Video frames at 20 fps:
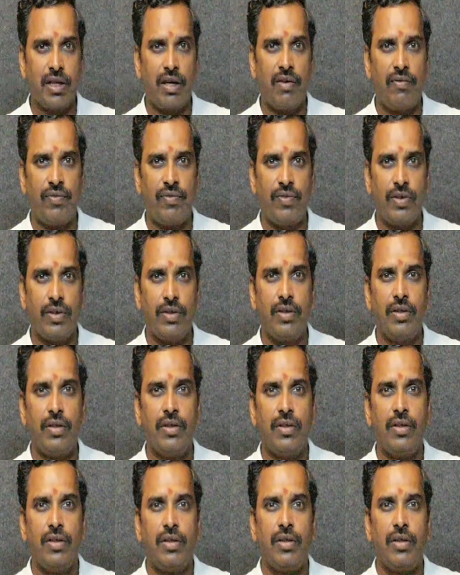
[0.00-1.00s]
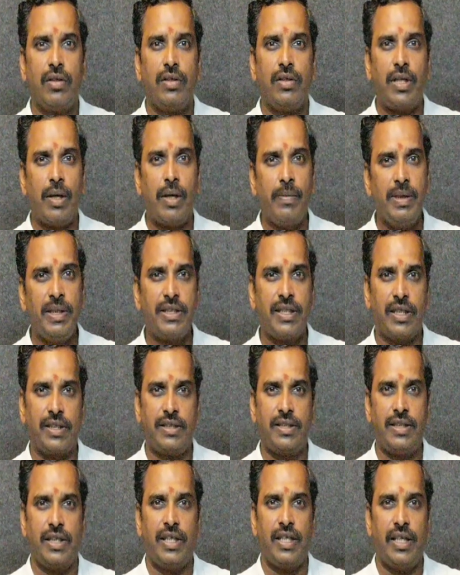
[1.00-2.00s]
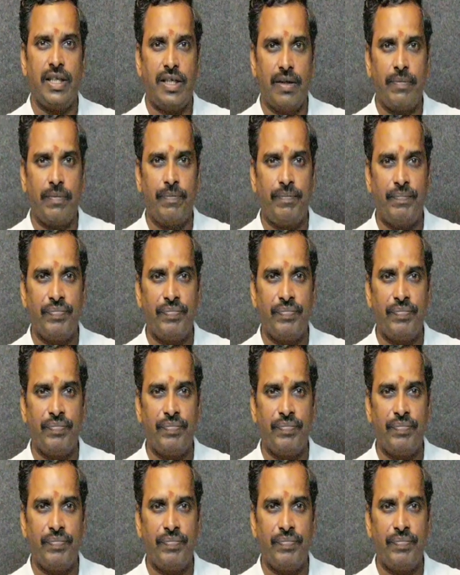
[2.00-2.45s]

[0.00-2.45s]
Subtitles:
of semi-structured data.